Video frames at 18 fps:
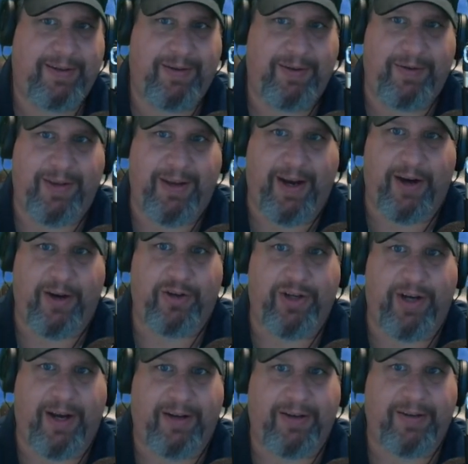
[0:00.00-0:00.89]
air
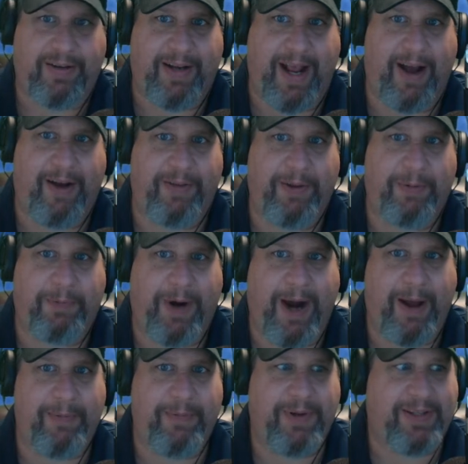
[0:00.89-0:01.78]
checks. Now, the
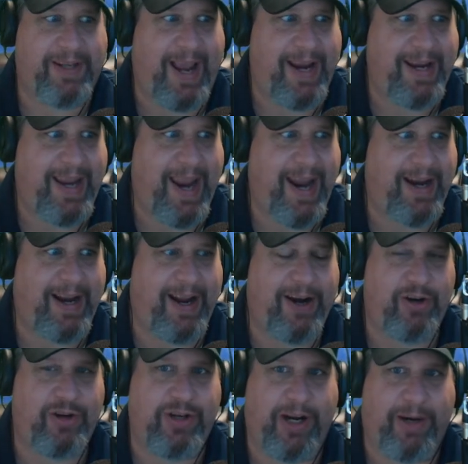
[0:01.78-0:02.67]
problem is I can't
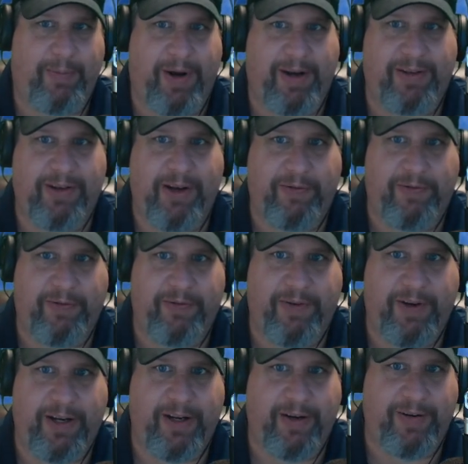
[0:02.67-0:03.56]
air check myself in
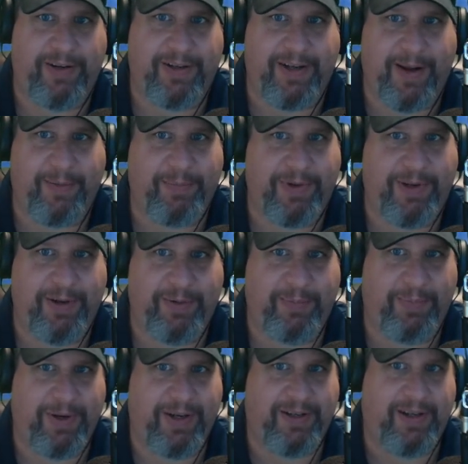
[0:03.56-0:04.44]
video because I'm too
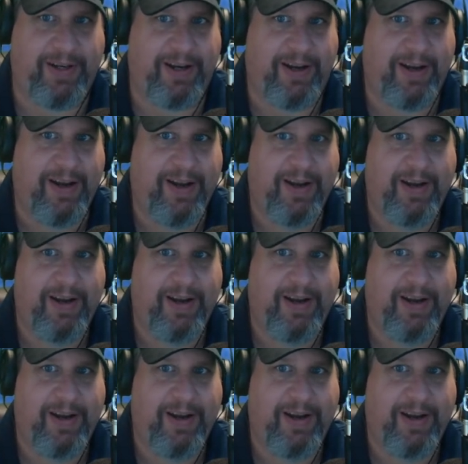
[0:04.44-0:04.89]
busy